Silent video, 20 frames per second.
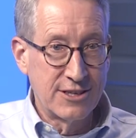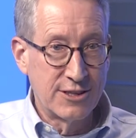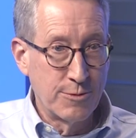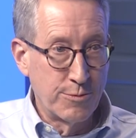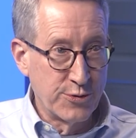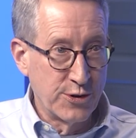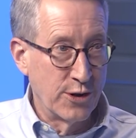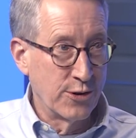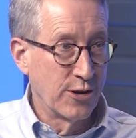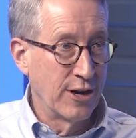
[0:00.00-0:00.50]
the
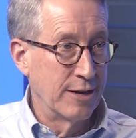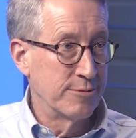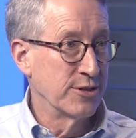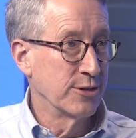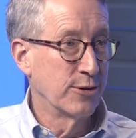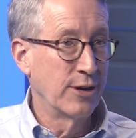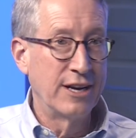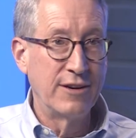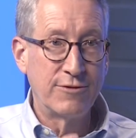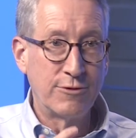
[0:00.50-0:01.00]
programs
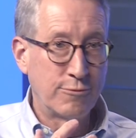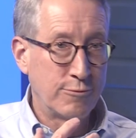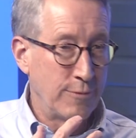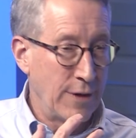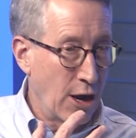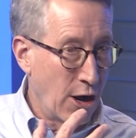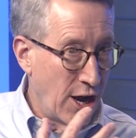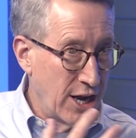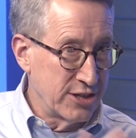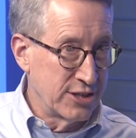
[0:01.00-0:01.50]
are great,
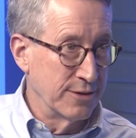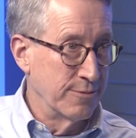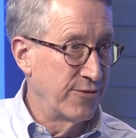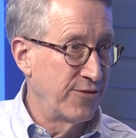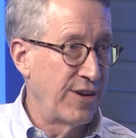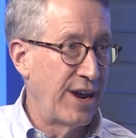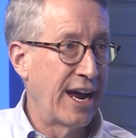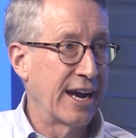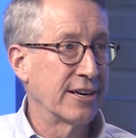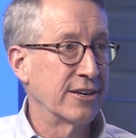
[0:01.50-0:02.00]
awesome
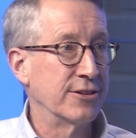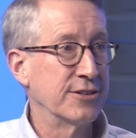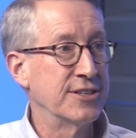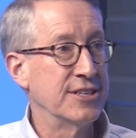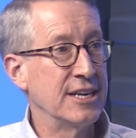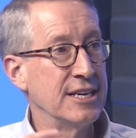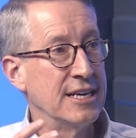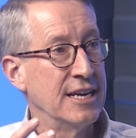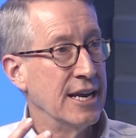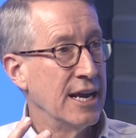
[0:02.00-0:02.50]

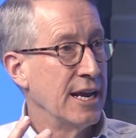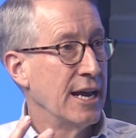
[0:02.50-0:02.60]
faculty,